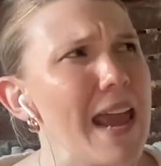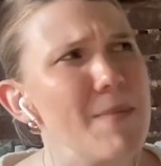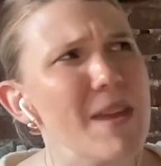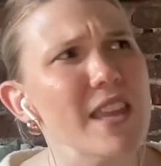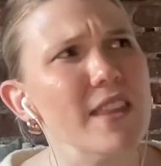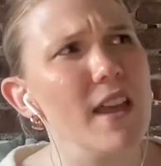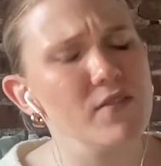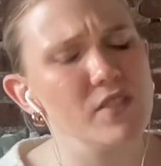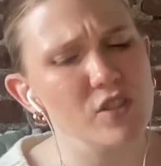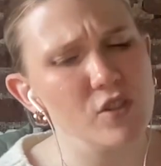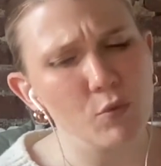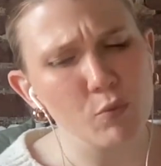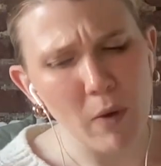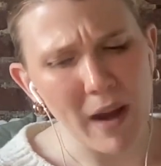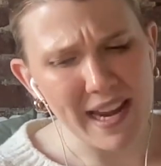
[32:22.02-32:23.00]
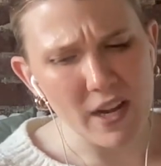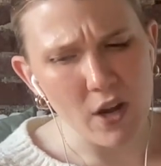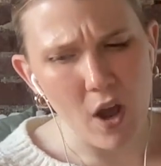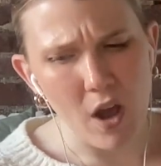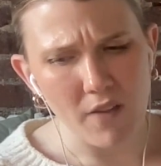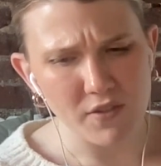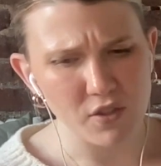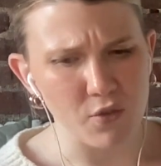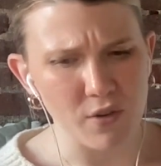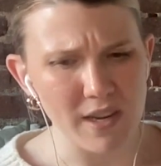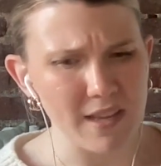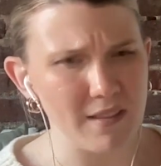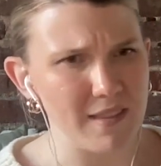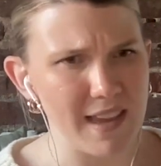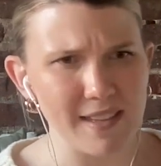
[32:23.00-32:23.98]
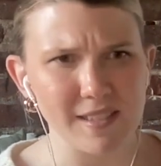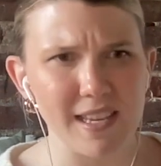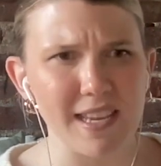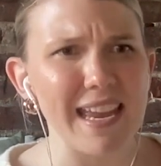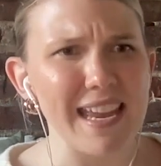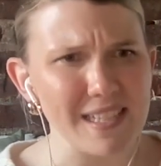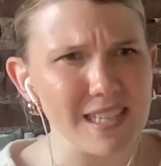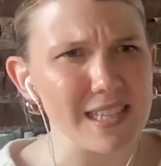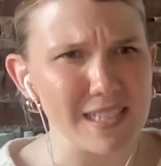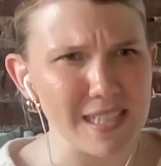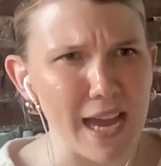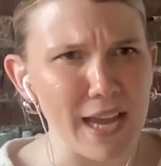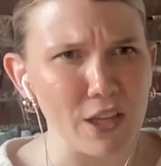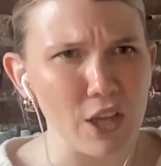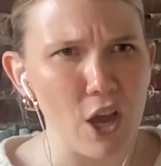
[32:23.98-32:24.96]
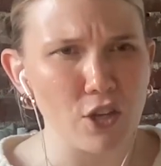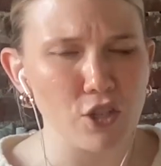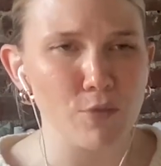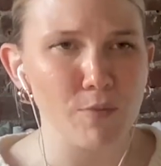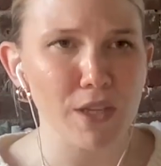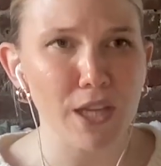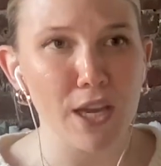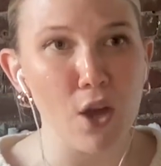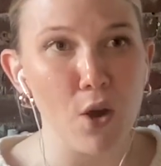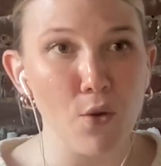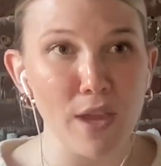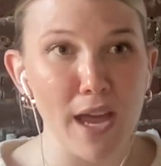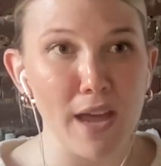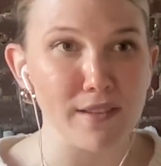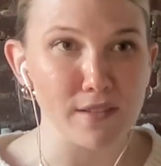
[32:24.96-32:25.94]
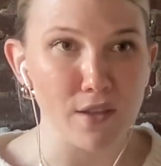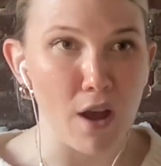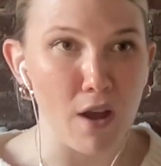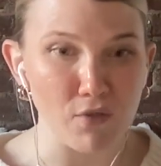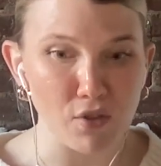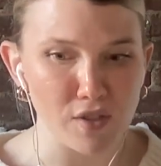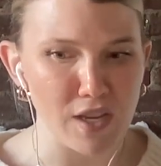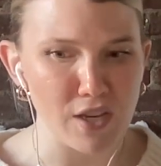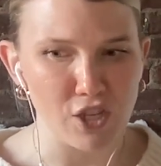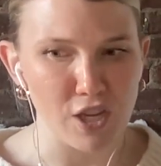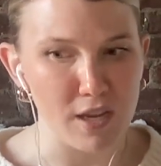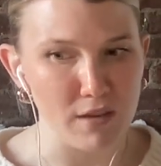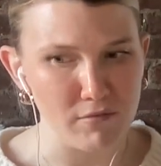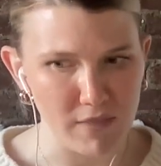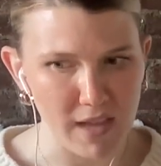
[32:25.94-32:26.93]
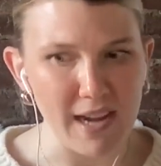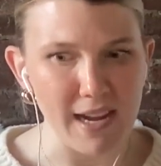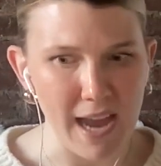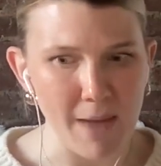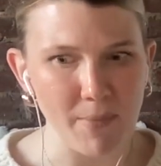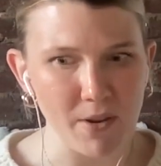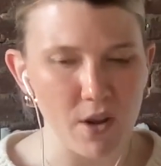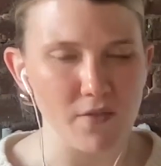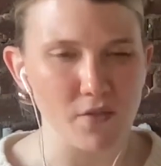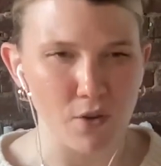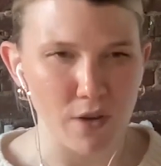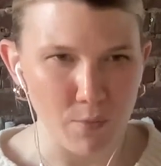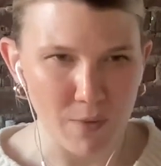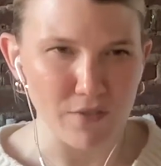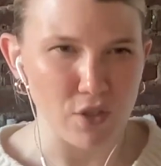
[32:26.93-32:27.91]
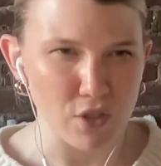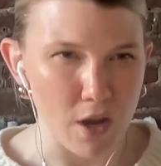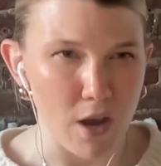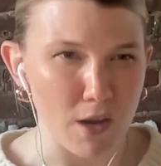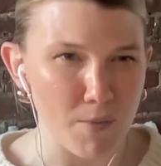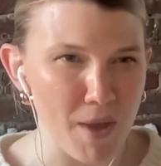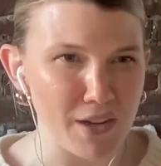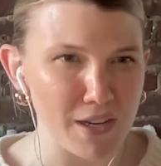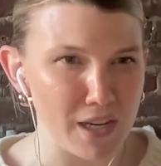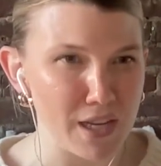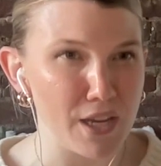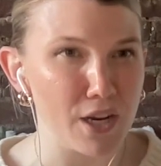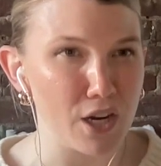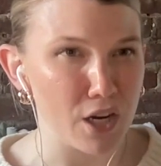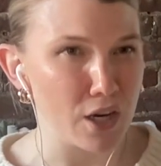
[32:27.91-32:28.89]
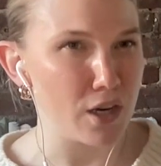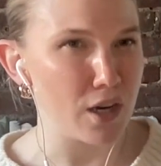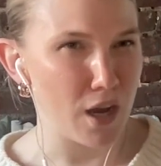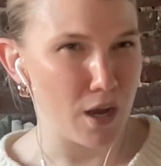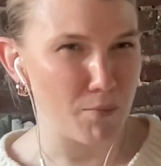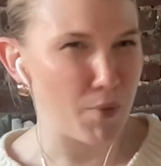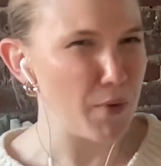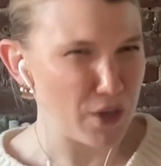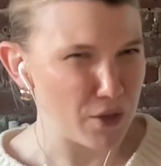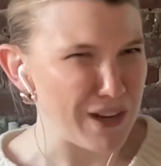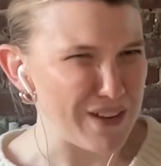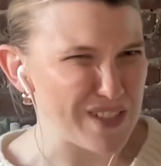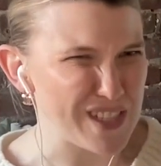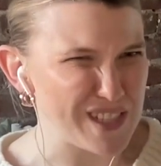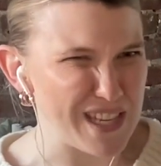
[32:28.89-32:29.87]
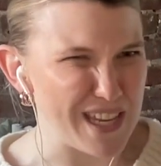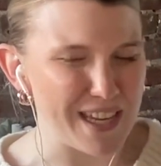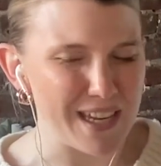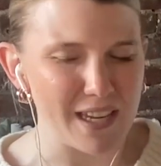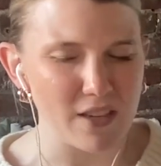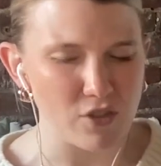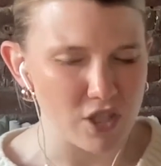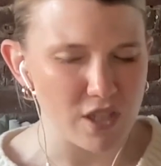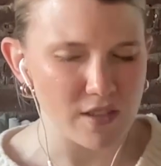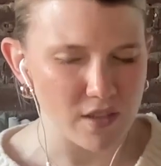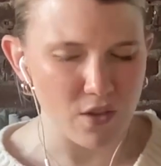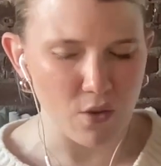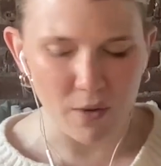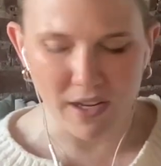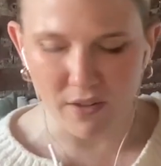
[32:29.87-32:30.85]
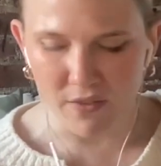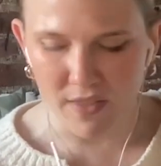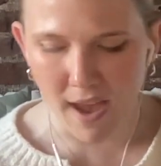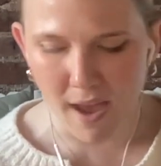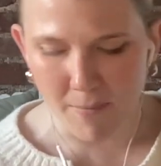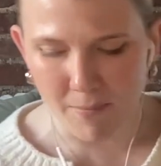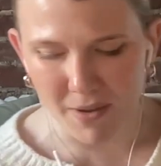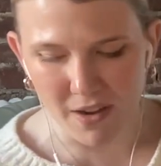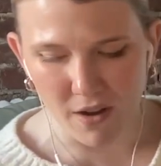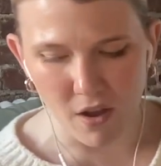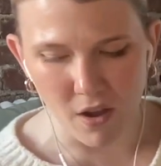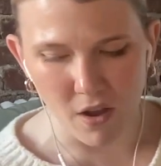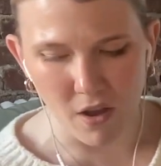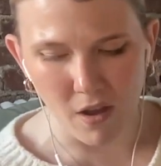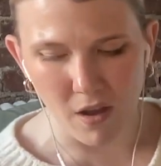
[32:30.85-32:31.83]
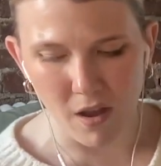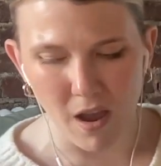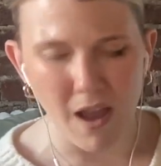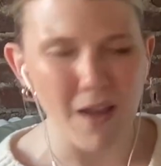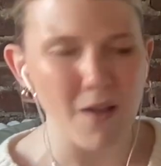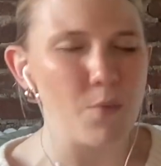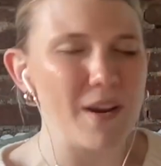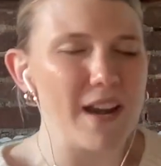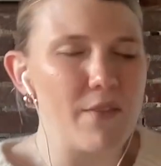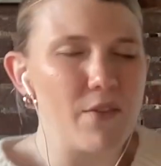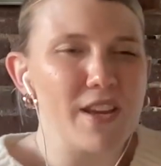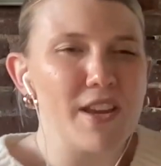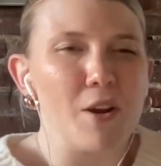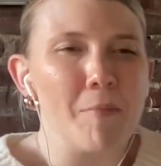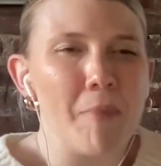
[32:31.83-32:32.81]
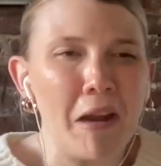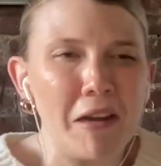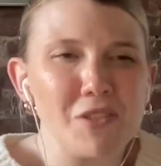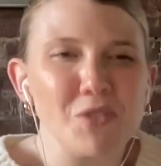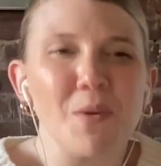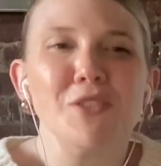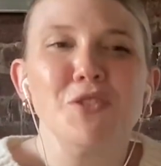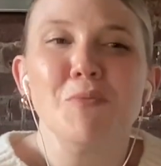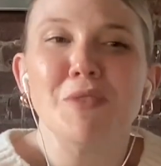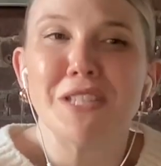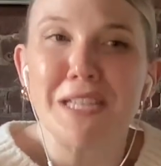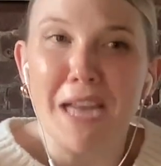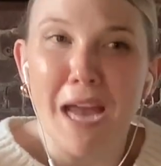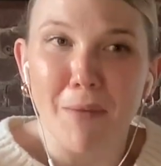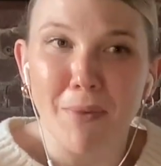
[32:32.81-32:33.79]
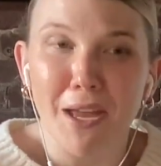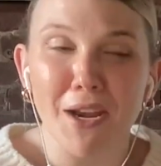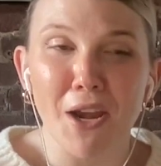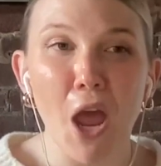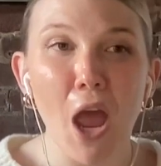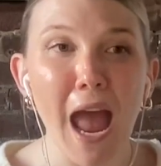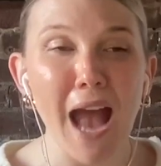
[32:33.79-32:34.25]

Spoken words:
Amy loves to write off screen things like into the dialogue. She'll be like, oh yeah, this conversation that happened off screen, we have to talk about it here, but we don't have to see it. She's the queen of that, but we never hear about it. So I assume it didn't happen.